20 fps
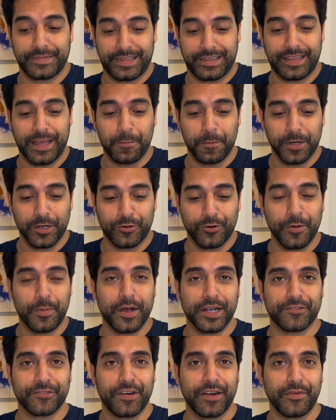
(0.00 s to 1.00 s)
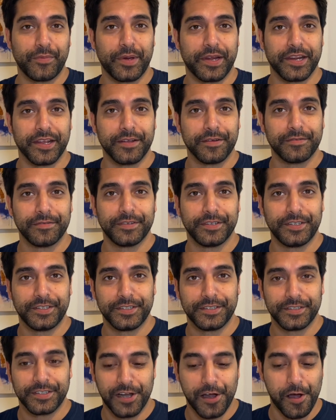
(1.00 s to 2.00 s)
They want group hugs for everybody.
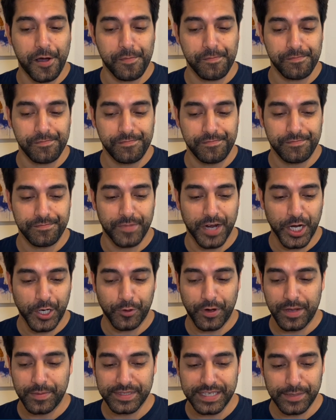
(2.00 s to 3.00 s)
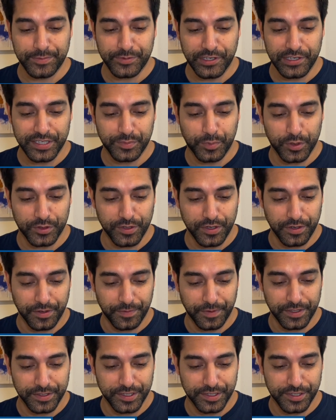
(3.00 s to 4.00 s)
Um, Mike Graham is absolutely spot on
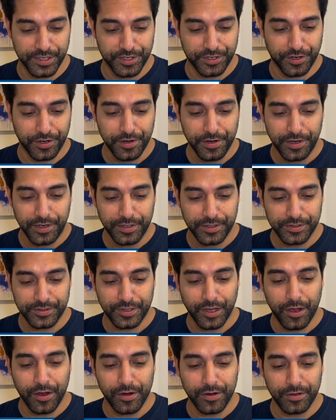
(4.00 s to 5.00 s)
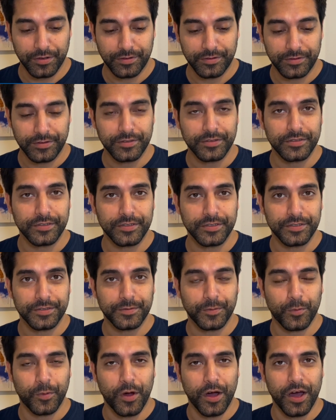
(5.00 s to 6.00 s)
on this issue. So
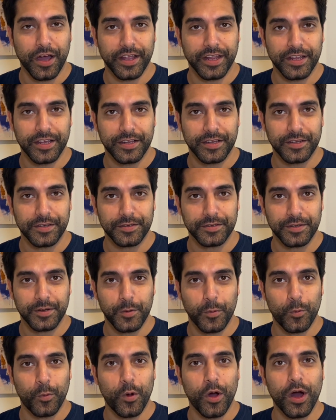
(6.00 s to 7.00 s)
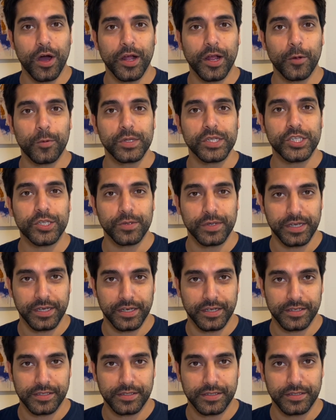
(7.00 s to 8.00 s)
why? Why are we doing
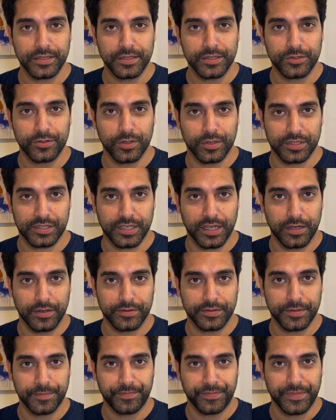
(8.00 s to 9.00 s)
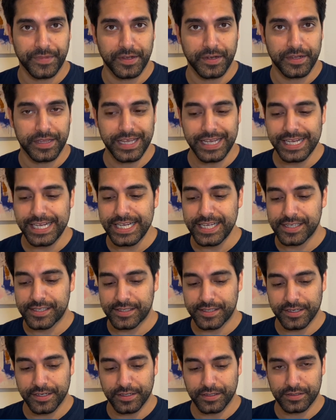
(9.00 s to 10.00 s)
this to ourselves? The
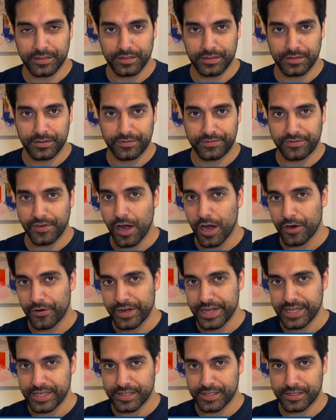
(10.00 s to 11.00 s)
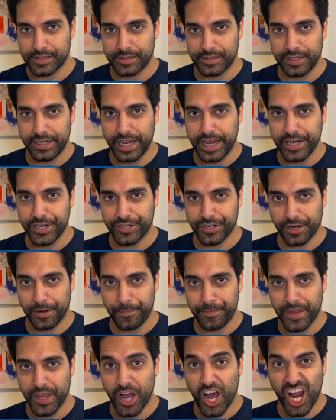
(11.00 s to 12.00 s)
Easterners, the Far East, in Asia,
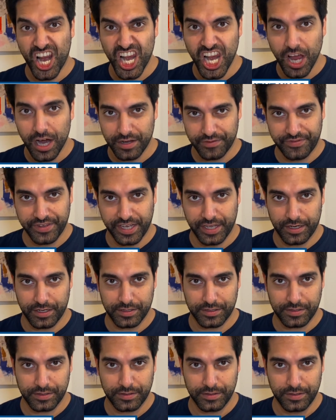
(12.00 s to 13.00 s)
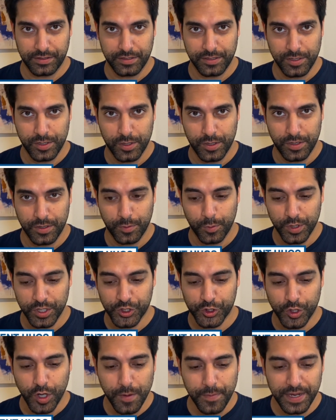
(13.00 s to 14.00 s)
are laughing at us. We're
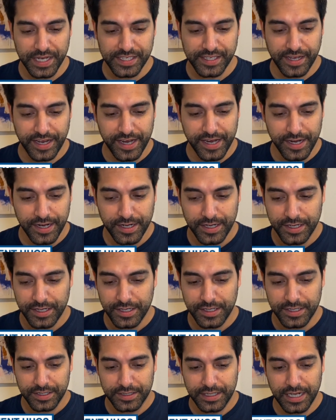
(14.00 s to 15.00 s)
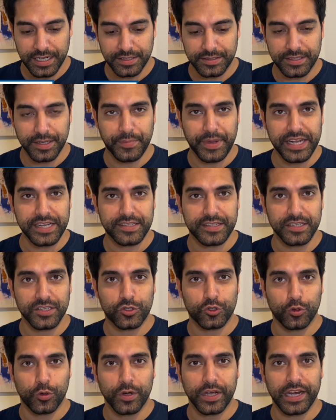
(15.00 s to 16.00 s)
so busy, they're debating
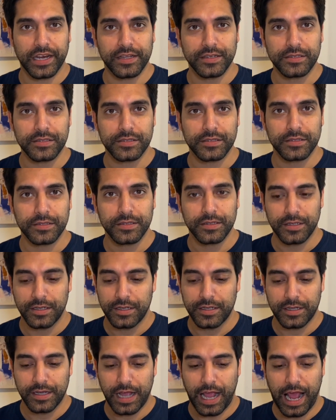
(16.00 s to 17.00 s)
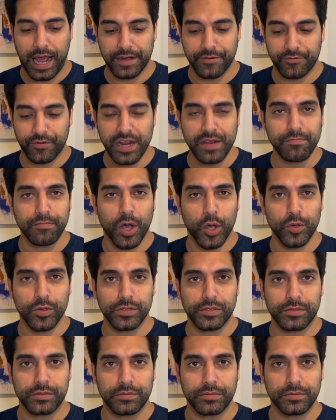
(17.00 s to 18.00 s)
toilets and
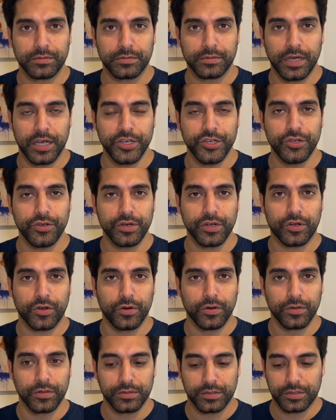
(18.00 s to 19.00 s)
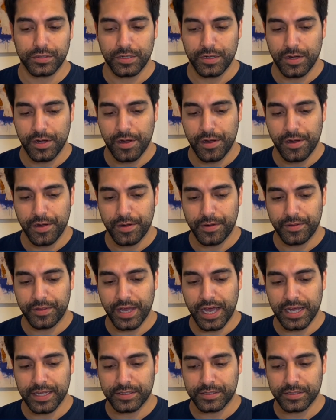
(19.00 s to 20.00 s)
rainbows and unicorns
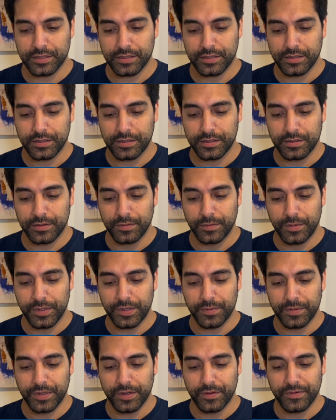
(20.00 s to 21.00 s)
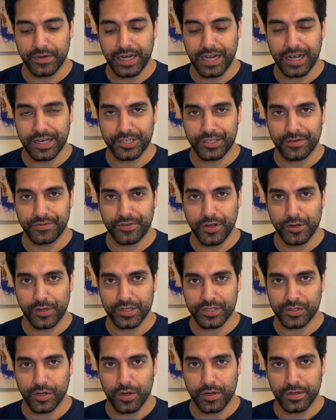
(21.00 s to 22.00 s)
that we, we don't really actually
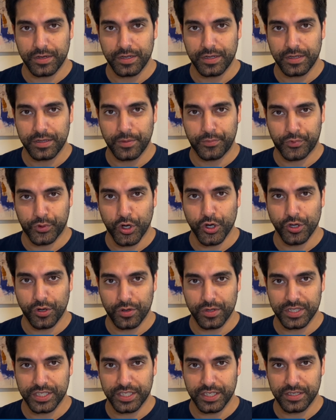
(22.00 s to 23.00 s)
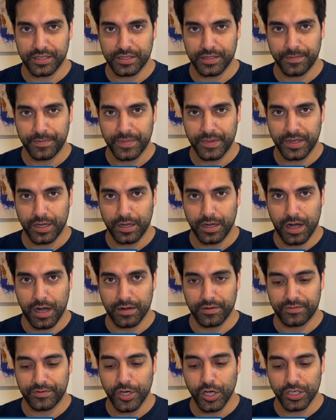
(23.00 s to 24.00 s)
focus on the priorities
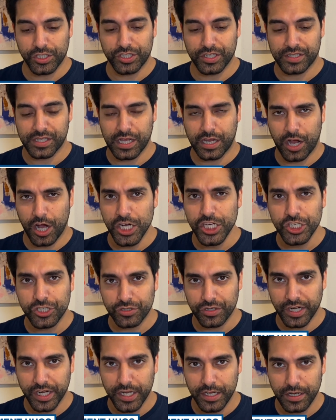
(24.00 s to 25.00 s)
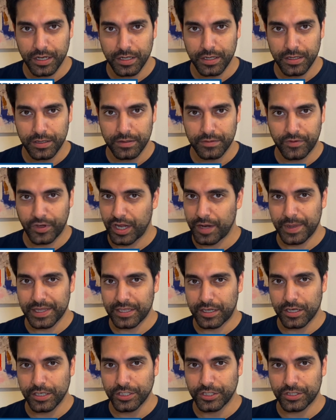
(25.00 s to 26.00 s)
of not just the country. Forget about
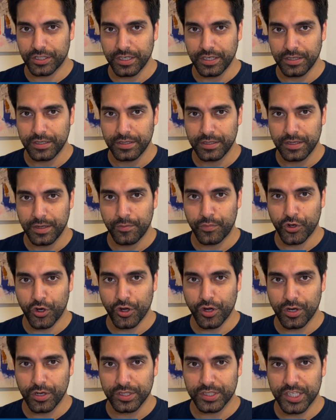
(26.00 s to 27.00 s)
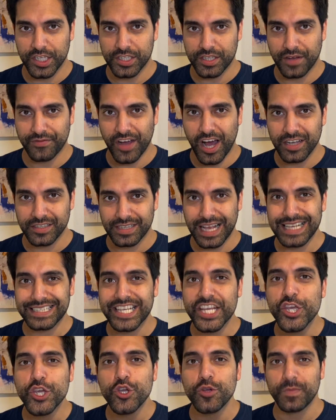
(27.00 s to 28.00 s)
the country. Priorities of us
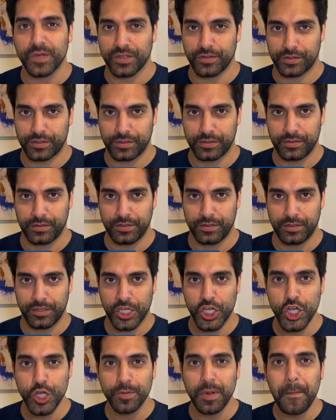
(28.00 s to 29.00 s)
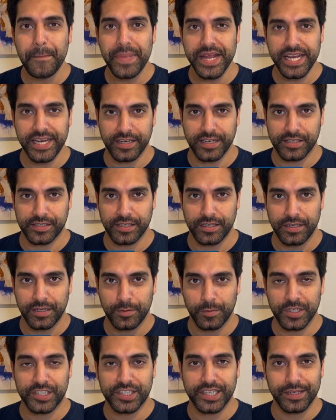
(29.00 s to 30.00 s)
as humans, human beings
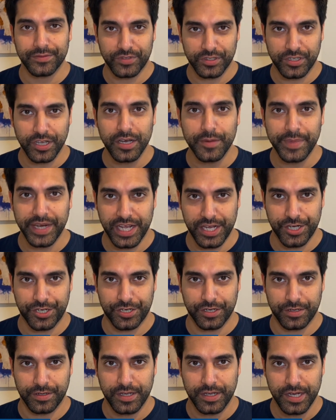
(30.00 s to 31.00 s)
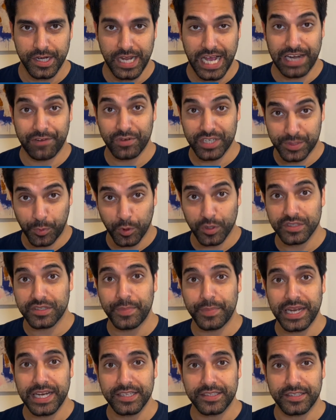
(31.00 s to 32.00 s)
with self-determination and
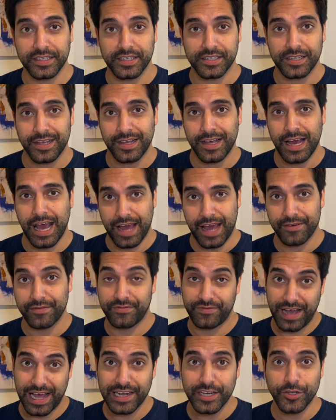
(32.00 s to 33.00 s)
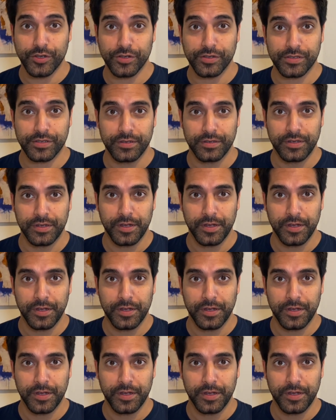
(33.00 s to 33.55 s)
responsibilities and values.